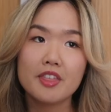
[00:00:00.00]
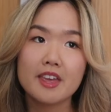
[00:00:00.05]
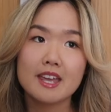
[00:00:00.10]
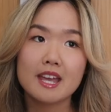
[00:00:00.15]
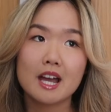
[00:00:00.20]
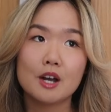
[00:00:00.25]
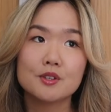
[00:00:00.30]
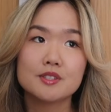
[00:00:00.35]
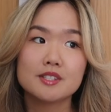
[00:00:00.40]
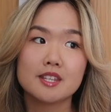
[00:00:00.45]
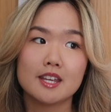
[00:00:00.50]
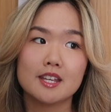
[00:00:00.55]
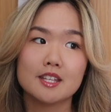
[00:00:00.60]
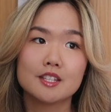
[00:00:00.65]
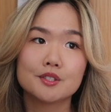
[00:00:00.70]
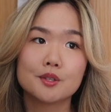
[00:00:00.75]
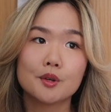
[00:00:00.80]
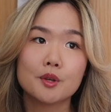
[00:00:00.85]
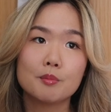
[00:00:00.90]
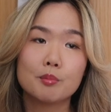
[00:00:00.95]
thing I would say
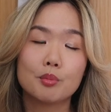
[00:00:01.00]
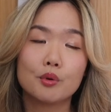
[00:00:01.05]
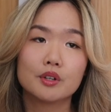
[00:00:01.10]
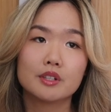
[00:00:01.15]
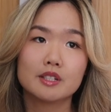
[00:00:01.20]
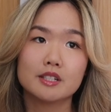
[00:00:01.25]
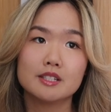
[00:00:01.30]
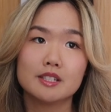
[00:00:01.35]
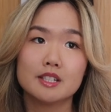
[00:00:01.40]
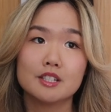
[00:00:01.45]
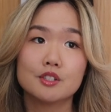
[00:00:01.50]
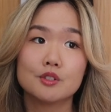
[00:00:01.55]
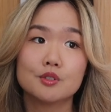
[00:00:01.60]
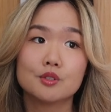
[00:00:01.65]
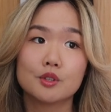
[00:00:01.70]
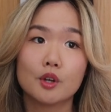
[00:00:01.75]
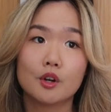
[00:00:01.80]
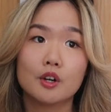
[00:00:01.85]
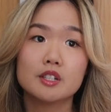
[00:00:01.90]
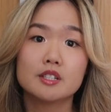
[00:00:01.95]
is so important is to
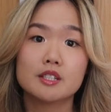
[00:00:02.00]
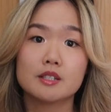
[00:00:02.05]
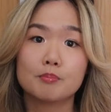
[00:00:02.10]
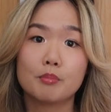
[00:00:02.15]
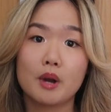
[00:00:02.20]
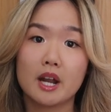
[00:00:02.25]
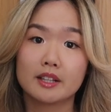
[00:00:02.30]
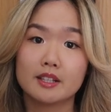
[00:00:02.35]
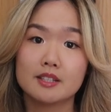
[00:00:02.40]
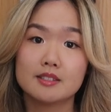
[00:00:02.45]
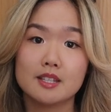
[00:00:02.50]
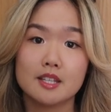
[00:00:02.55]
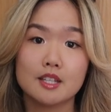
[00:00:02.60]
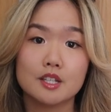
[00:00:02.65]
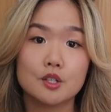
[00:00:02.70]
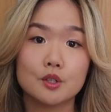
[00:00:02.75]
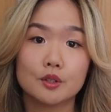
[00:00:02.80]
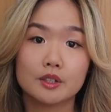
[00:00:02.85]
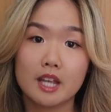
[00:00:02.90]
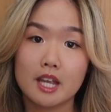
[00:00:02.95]
start
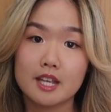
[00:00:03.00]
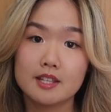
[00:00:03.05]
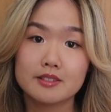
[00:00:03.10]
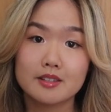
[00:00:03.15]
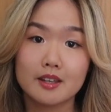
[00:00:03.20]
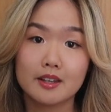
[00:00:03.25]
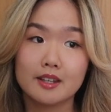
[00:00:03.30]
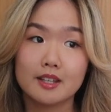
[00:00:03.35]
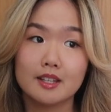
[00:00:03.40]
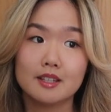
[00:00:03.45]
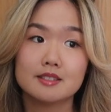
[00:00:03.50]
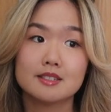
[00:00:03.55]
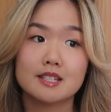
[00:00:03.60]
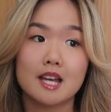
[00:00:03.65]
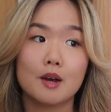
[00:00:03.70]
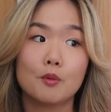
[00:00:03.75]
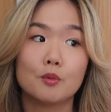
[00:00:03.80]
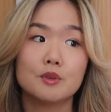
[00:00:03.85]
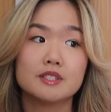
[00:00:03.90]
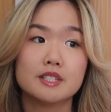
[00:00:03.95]
practicing your case studies.
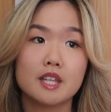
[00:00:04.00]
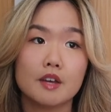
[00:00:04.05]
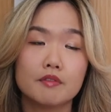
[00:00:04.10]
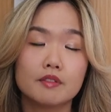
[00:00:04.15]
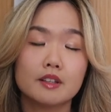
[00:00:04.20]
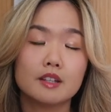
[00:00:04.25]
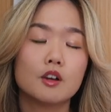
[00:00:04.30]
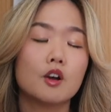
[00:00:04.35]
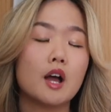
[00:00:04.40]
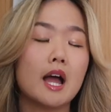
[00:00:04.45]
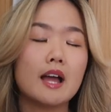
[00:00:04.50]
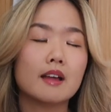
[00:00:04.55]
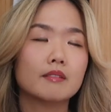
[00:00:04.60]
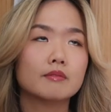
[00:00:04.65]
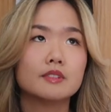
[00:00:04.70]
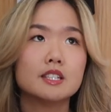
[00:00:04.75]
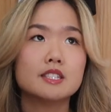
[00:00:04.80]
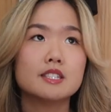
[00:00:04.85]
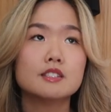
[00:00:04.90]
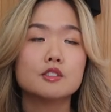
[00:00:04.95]

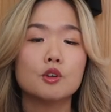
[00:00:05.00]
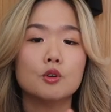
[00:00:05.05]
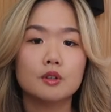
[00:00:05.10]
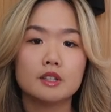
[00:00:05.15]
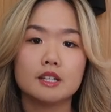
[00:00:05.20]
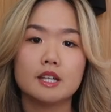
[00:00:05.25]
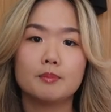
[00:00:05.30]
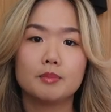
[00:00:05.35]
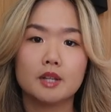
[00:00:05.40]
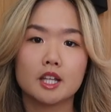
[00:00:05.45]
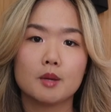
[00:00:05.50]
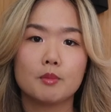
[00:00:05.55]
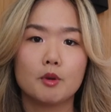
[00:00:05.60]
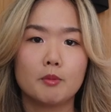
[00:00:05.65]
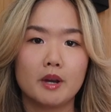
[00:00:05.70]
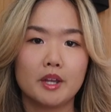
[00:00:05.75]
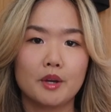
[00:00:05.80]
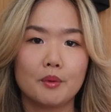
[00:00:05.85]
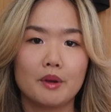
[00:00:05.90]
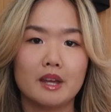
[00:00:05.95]
This is only applicable,
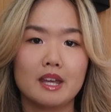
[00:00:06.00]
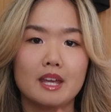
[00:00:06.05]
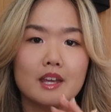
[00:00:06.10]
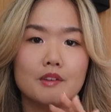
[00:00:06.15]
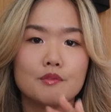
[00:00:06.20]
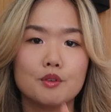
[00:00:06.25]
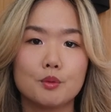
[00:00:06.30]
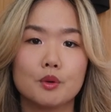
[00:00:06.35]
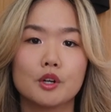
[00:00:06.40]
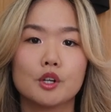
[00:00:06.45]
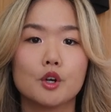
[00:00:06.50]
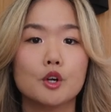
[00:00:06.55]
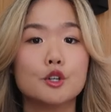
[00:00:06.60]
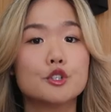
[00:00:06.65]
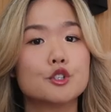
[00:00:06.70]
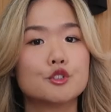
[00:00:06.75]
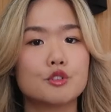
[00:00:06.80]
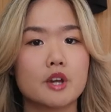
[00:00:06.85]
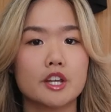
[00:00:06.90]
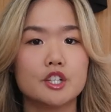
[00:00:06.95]
by the way, if you want to go
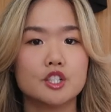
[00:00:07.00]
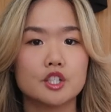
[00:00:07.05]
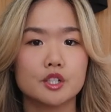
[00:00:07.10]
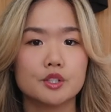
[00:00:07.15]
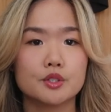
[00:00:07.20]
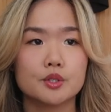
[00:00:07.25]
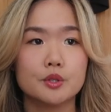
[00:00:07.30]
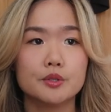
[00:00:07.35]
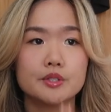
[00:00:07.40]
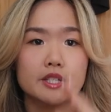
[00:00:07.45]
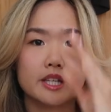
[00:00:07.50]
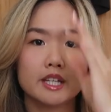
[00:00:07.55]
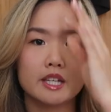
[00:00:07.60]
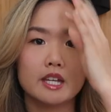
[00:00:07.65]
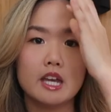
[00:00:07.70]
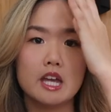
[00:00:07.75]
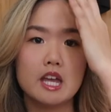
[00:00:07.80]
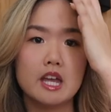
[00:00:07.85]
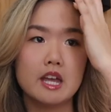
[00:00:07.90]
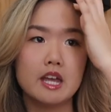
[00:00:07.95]
into strategy consulting.
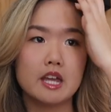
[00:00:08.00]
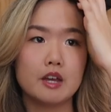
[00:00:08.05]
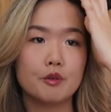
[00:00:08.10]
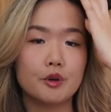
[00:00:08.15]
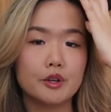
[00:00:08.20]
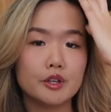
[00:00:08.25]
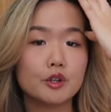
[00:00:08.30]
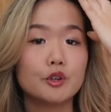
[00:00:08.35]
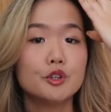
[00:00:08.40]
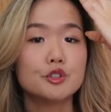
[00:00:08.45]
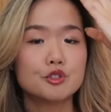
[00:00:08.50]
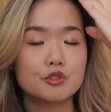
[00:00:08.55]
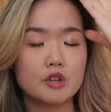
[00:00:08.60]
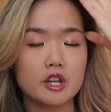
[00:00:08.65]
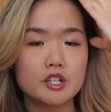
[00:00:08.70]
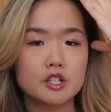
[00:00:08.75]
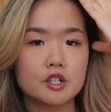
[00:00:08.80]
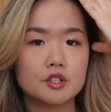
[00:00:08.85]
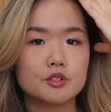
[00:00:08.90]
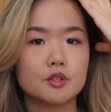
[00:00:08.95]
When you go into
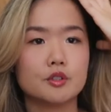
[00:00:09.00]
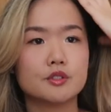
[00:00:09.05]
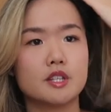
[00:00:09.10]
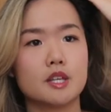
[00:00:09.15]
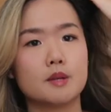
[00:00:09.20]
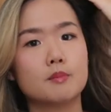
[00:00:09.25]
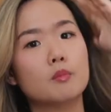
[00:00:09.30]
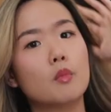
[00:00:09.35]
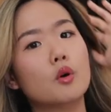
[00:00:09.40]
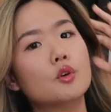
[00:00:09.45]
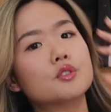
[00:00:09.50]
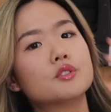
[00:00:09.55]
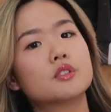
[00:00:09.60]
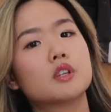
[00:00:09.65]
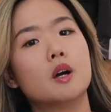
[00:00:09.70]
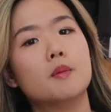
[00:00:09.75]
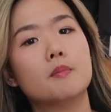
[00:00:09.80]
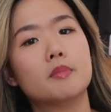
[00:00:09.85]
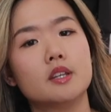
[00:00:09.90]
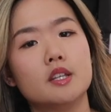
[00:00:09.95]
strategy consulting, most
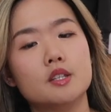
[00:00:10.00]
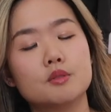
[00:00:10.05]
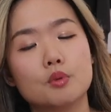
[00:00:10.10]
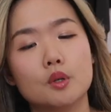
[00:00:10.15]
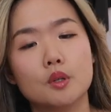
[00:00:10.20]
companies